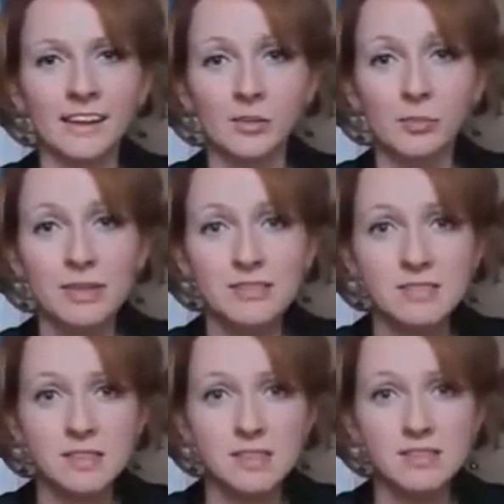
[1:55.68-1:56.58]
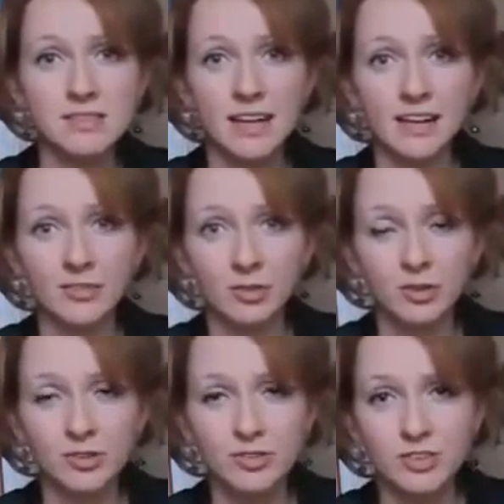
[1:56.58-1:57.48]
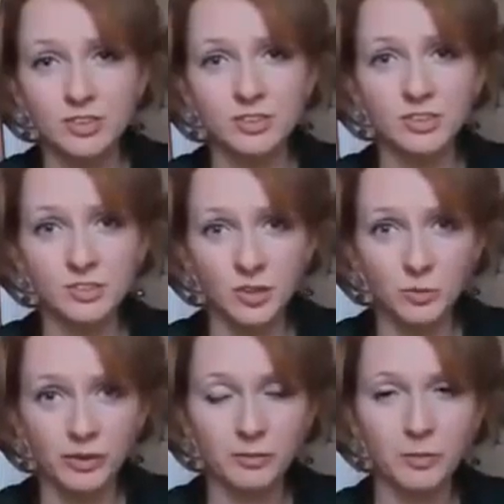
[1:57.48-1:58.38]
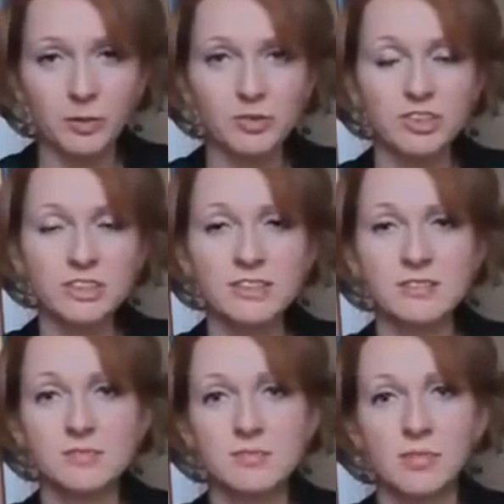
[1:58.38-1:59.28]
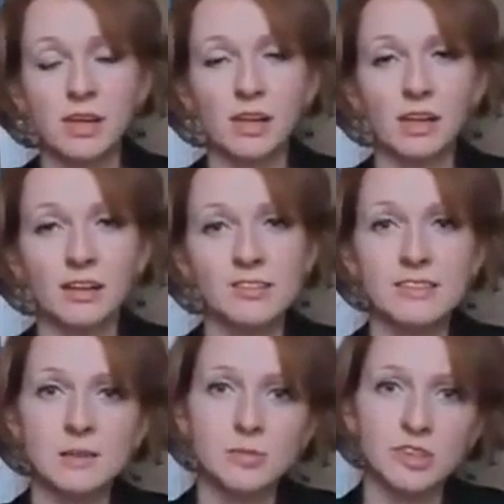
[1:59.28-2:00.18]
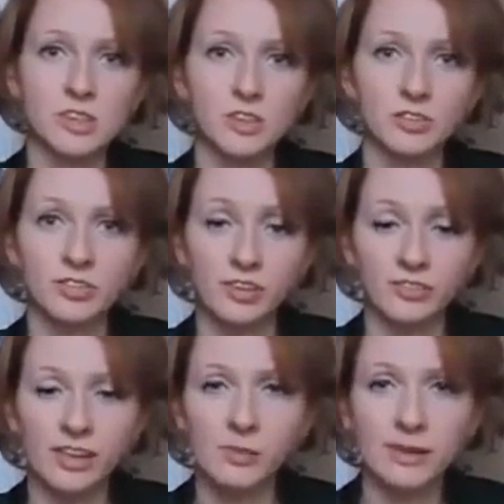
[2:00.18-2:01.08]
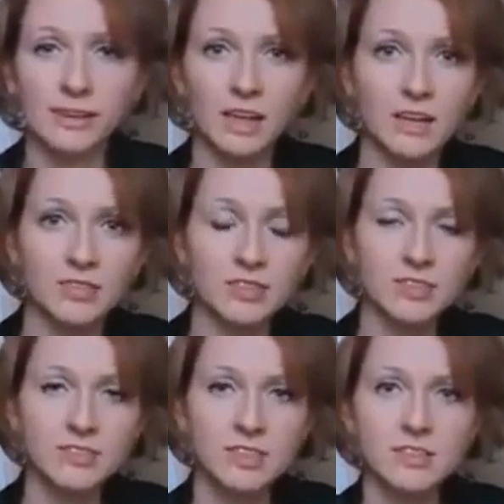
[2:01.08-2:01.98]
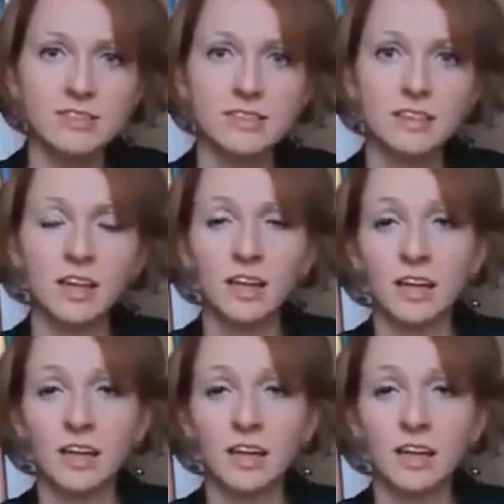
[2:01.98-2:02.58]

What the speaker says: In the past years, I focus on European projects, mainly in the subject of environmental awareness raising